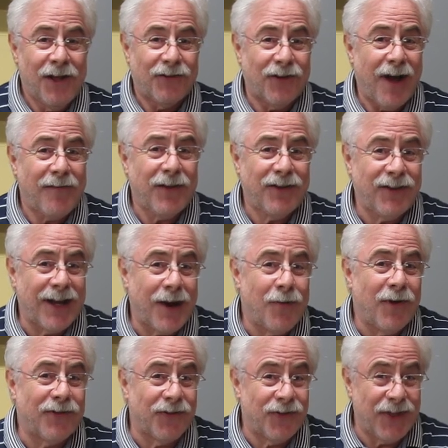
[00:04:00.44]
So obviously I
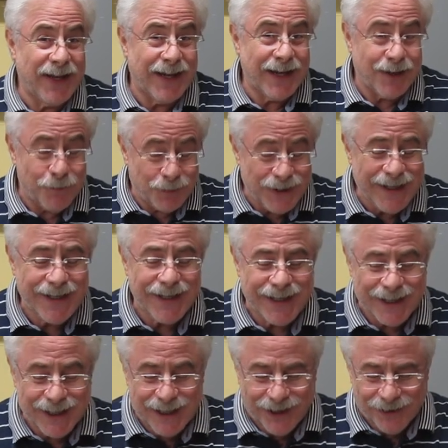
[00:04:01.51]
wasn't thinking
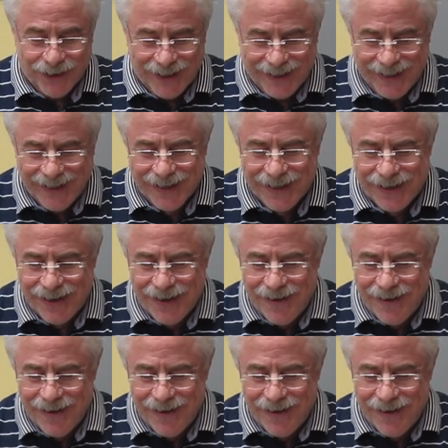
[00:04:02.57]
completely clearly.